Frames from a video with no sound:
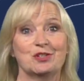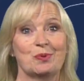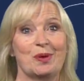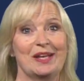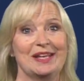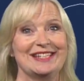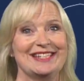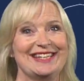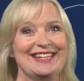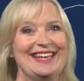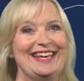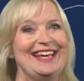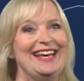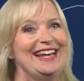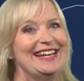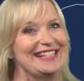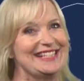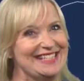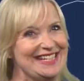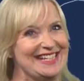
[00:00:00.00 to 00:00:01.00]
or 20,
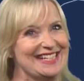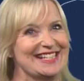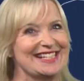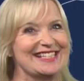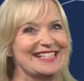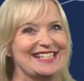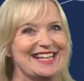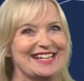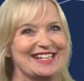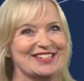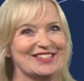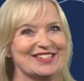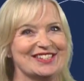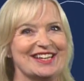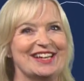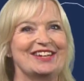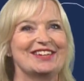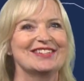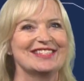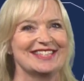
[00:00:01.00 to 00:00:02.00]
and it stays
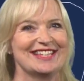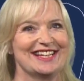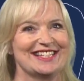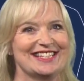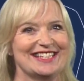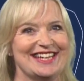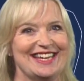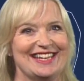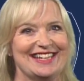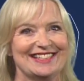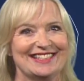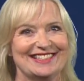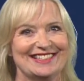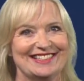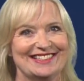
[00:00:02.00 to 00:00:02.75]
unsettled on Saturday.